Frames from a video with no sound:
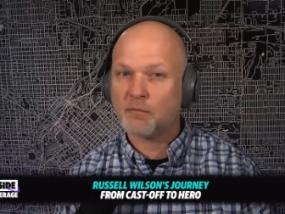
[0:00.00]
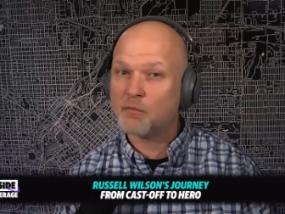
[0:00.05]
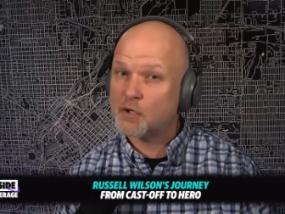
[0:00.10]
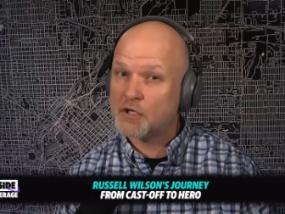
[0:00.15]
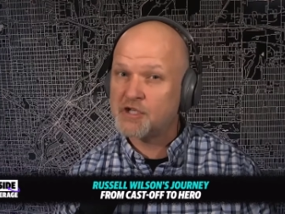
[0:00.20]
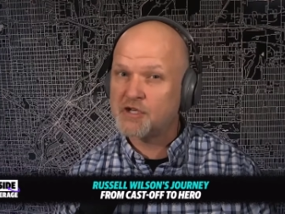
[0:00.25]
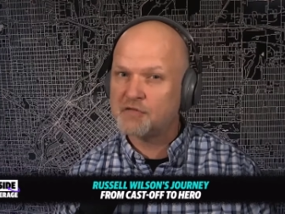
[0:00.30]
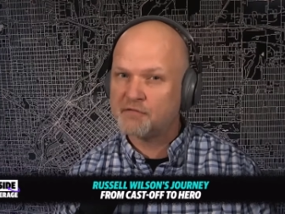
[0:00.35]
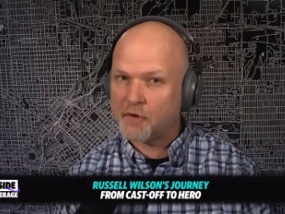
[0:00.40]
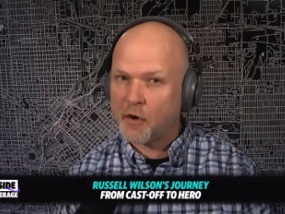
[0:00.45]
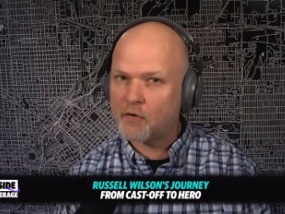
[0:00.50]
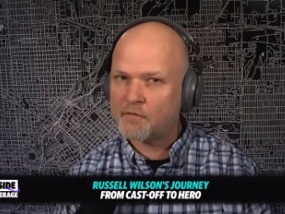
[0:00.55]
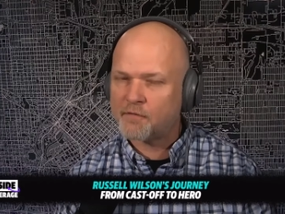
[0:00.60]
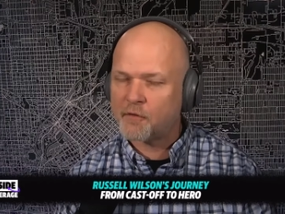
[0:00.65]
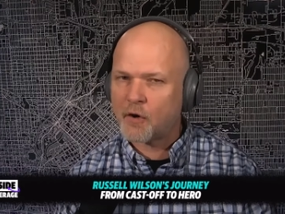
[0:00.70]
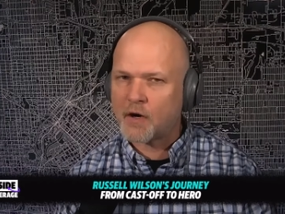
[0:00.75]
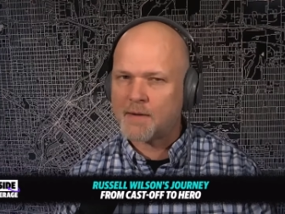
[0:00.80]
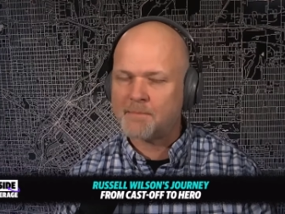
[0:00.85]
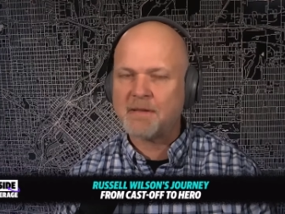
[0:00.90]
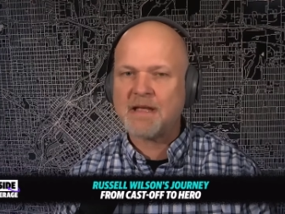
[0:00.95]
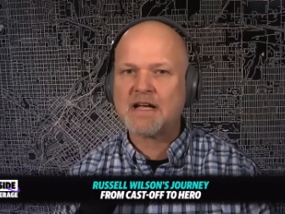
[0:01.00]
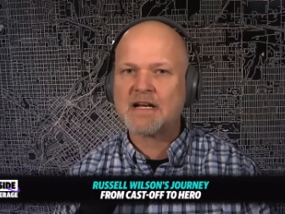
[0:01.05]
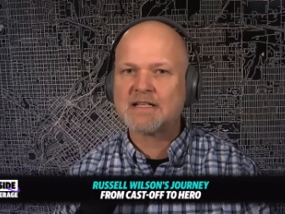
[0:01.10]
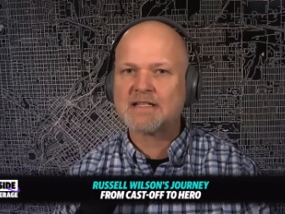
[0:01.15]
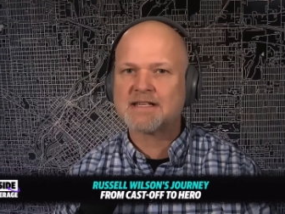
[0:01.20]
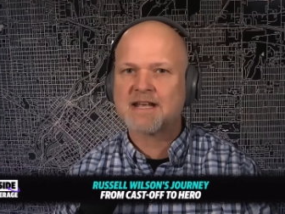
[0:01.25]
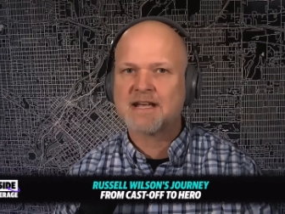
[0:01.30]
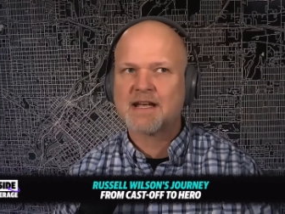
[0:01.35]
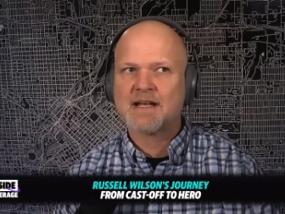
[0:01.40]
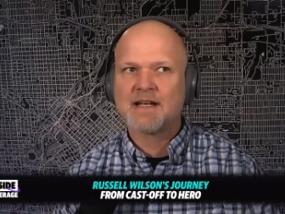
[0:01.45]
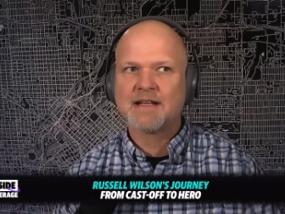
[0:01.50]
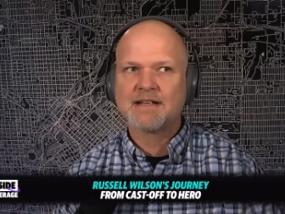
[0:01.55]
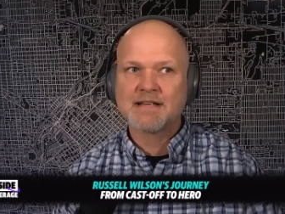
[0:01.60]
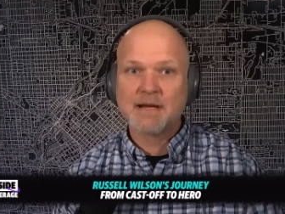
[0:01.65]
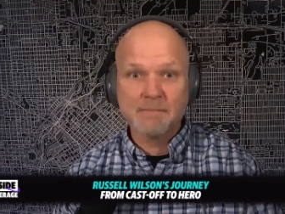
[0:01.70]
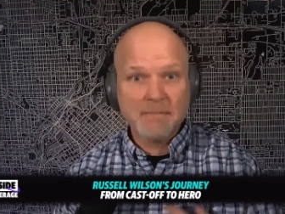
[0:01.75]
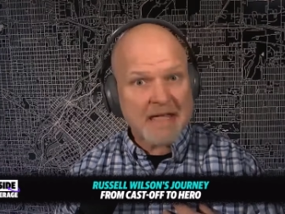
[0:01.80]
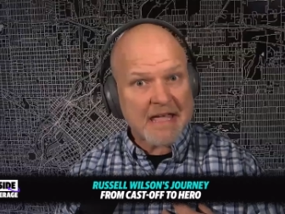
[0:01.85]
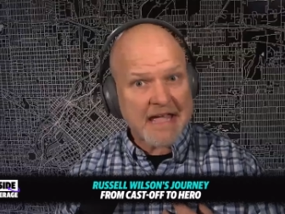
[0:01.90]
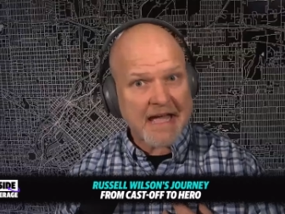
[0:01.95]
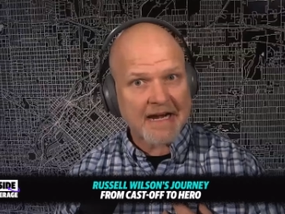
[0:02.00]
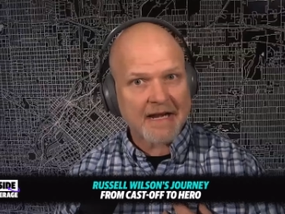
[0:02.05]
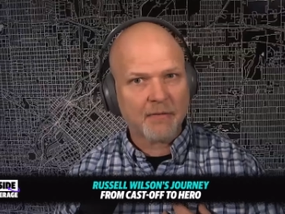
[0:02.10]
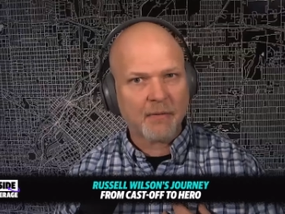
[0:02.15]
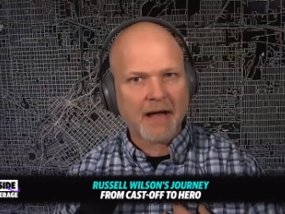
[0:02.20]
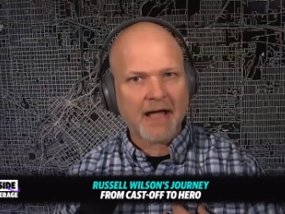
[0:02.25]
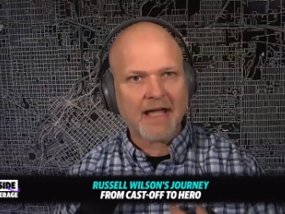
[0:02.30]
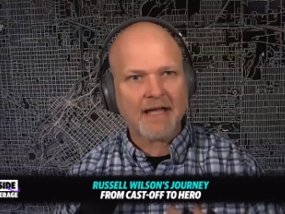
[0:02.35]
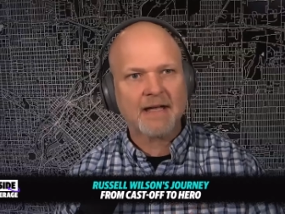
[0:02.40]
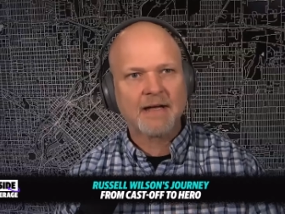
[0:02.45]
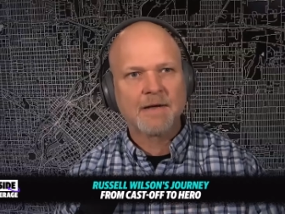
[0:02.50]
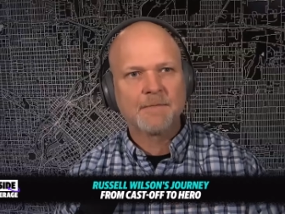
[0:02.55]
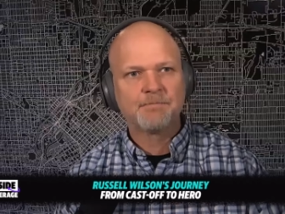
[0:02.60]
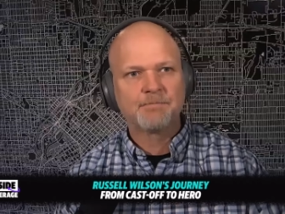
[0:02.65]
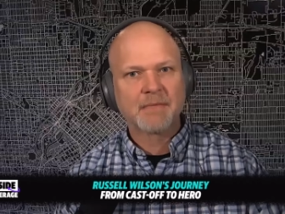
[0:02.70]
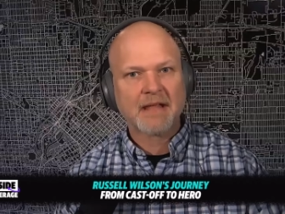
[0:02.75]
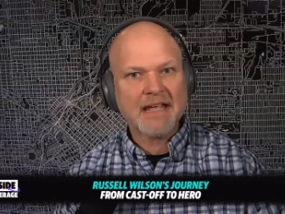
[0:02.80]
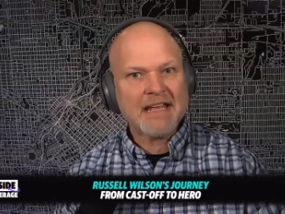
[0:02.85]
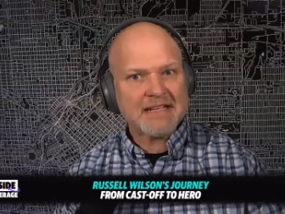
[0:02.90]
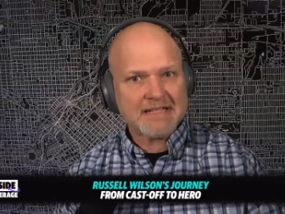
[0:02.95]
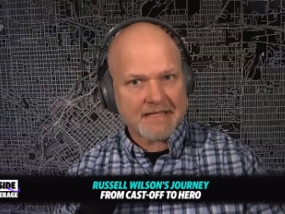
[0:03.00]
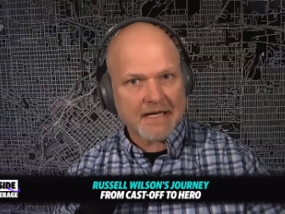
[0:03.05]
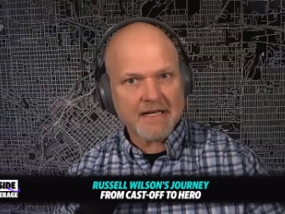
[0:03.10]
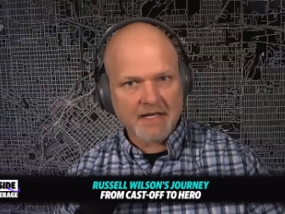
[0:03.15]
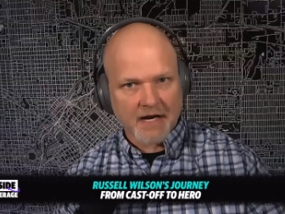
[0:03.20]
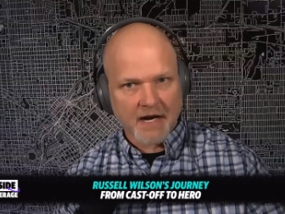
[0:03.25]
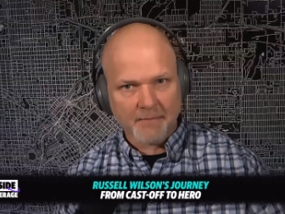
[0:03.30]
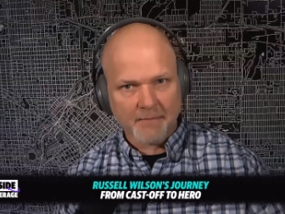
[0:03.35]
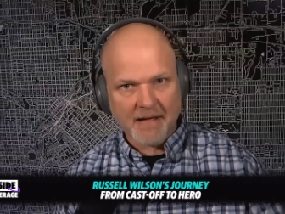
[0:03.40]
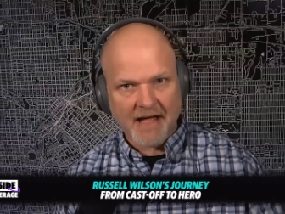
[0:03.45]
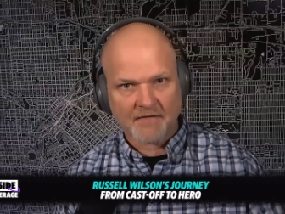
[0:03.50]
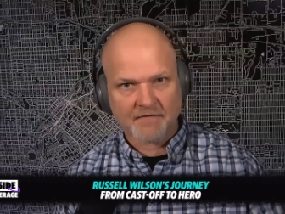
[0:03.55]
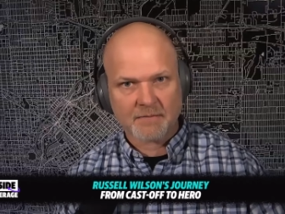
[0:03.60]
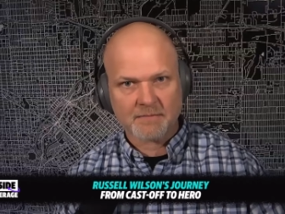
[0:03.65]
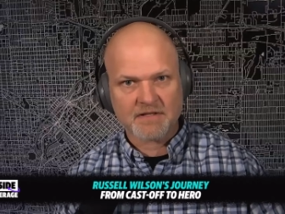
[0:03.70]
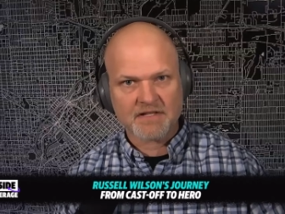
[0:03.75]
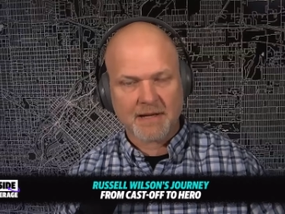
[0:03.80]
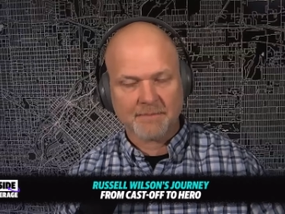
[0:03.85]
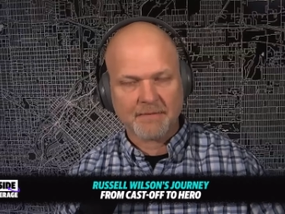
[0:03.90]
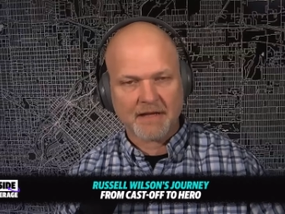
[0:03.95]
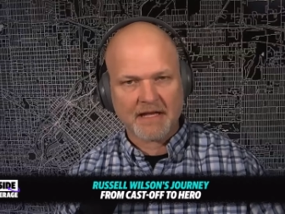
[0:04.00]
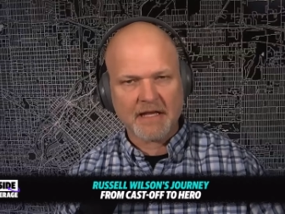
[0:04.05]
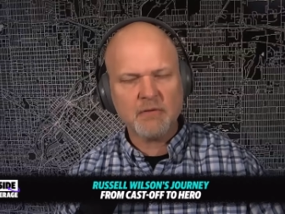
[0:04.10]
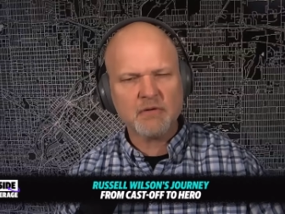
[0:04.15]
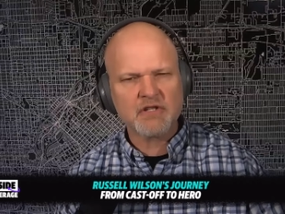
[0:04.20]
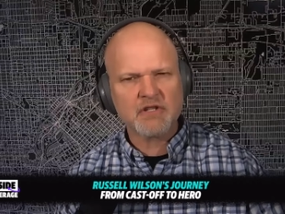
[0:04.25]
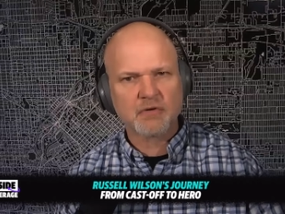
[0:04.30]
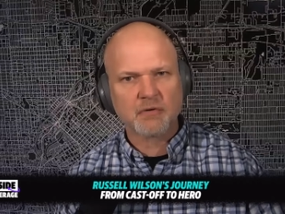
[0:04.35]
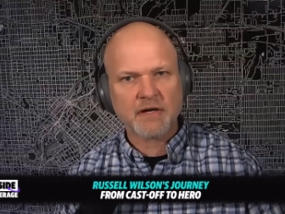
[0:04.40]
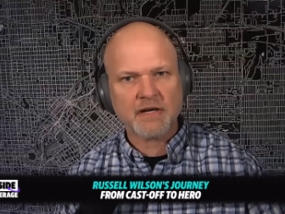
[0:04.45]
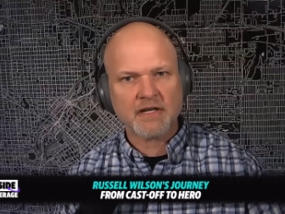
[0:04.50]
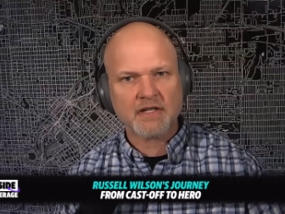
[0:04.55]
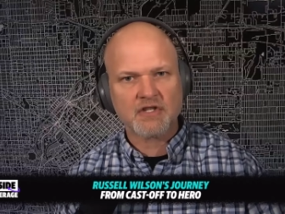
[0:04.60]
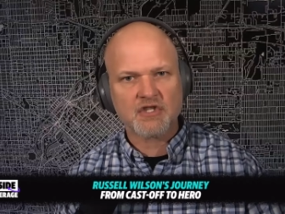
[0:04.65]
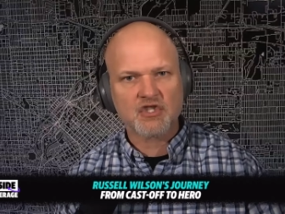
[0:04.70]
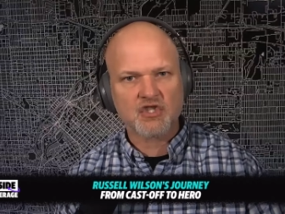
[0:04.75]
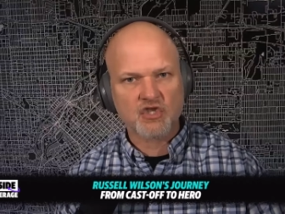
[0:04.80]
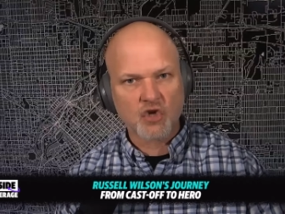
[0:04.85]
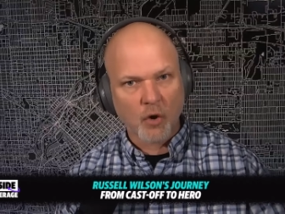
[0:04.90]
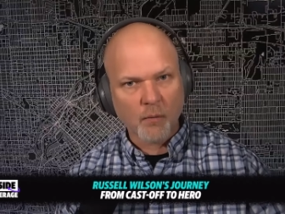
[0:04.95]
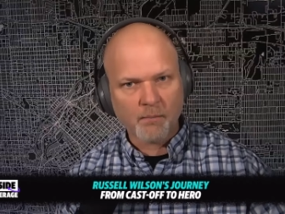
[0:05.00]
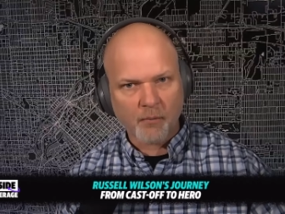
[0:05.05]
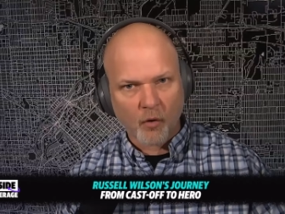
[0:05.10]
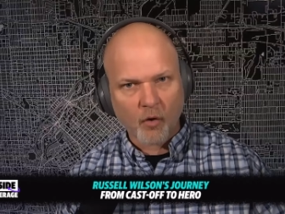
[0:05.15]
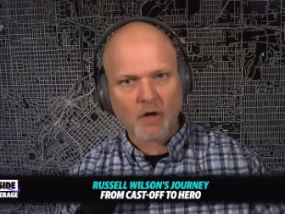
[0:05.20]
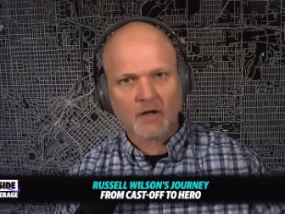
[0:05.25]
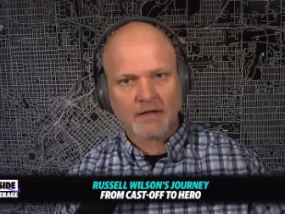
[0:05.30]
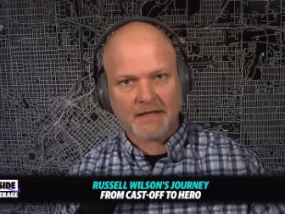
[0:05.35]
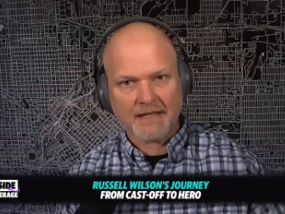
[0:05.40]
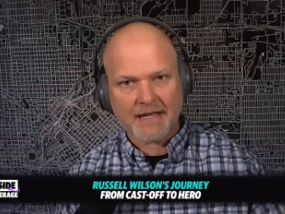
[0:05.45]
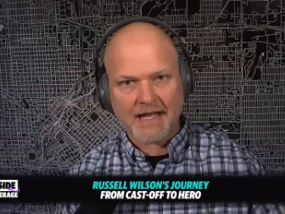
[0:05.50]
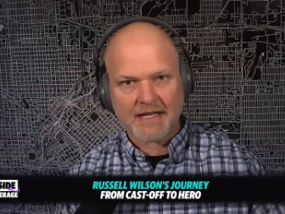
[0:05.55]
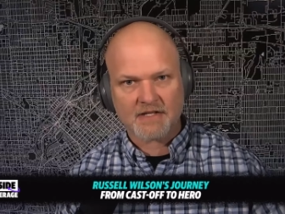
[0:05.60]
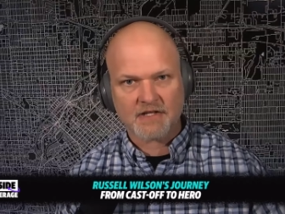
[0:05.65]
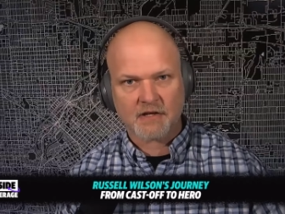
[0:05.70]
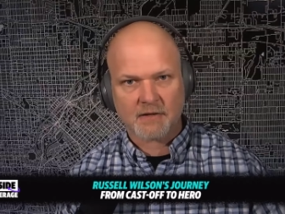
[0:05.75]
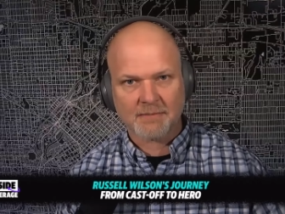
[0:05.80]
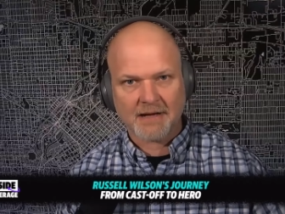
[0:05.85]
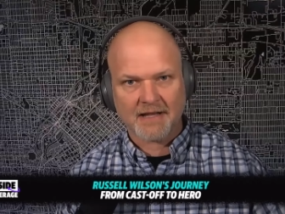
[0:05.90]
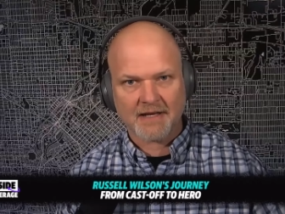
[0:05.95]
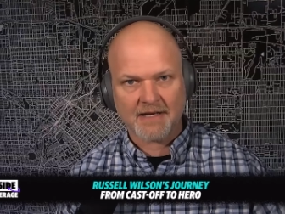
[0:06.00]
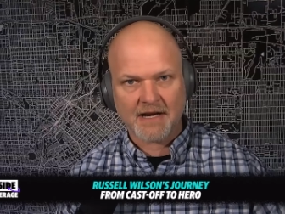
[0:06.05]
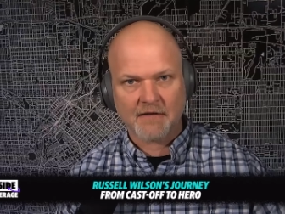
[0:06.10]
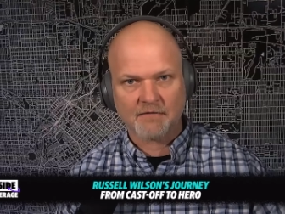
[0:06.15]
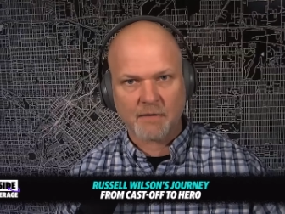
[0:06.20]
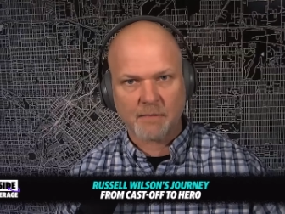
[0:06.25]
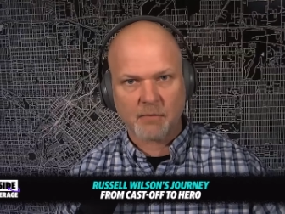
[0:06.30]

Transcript: Would you vote for him? Because to me, anyway, he did come back from something. He was treated so poorly last year by the Denver